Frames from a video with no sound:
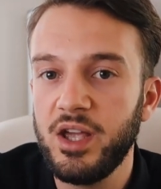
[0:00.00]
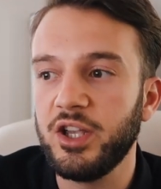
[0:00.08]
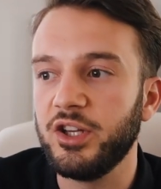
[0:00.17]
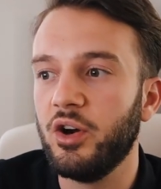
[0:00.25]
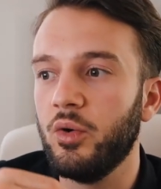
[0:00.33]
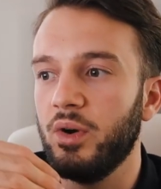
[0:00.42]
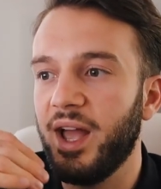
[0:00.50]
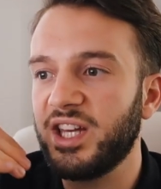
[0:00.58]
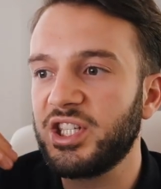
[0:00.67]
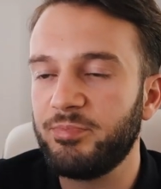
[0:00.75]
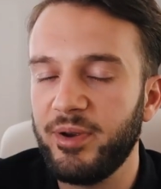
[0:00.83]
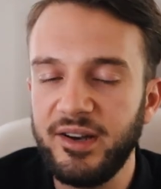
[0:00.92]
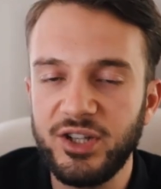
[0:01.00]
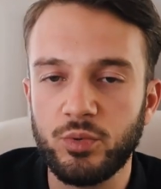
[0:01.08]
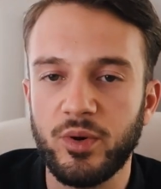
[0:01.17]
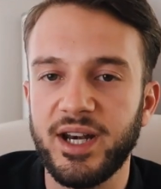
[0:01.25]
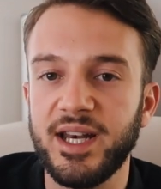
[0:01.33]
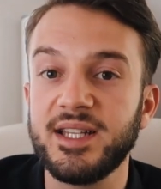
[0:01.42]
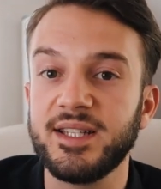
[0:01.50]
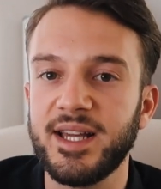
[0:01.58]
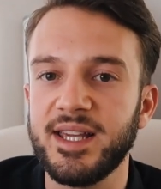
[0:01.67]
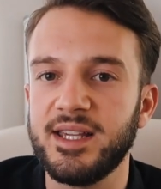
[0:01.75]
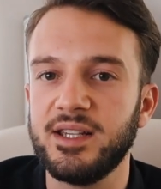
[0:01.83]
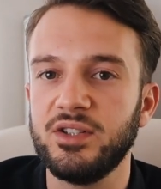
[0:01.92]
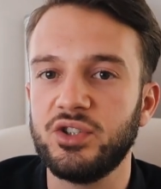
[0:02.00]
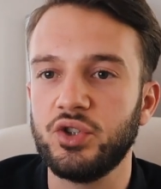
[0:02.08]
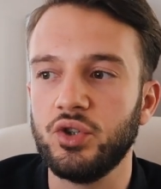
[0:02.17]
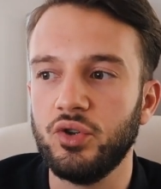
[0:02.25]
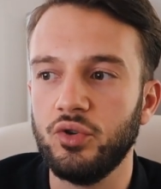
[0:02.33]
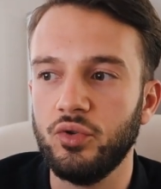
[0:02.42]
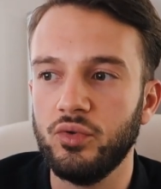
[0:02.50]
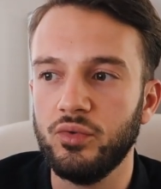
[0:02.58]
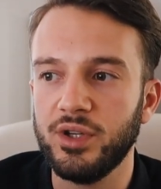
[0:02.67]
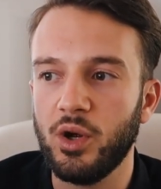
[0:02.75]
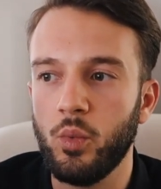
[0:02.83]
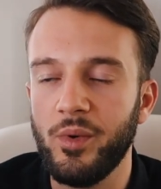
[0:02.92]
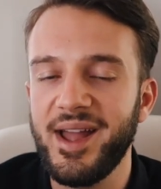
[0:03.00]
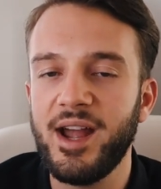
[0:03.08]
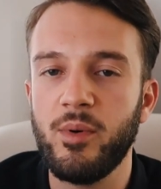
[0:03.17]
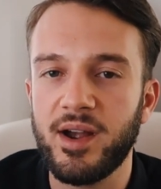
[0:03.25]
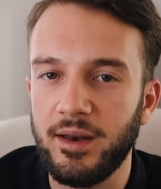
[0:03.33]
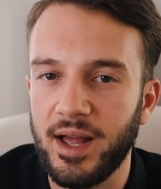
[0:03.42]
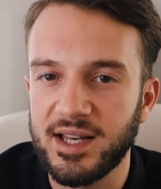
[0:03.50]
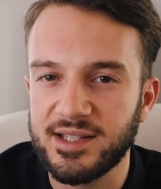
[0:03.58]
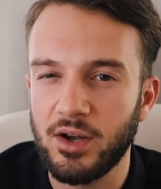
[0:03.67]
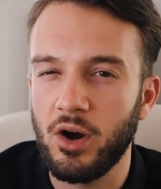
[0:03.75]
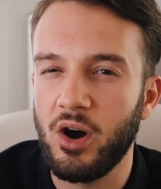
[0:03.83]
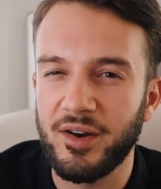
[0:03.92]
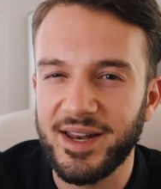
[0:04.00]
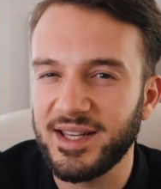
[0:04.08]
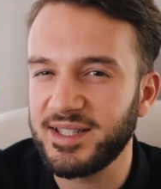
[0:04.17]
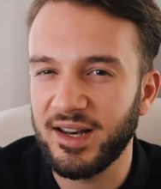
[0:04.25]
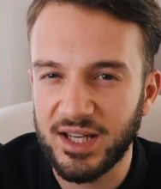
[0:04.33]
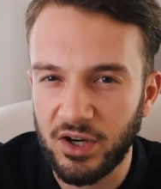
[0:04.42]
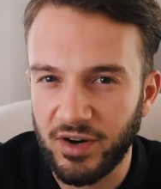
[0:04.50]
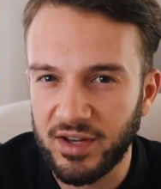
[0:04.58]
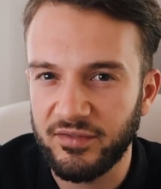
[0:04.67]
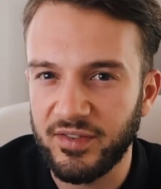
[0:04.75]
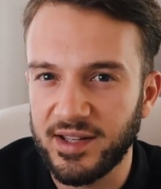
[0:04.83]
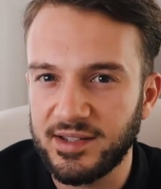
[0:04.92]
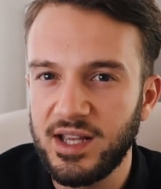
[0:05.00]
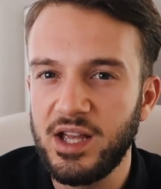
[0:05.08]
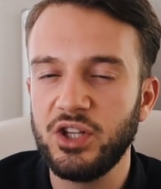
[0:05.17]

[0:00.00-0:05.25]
you know, experience what it is like to, you know, work with clients that aren't necessarily a right fit,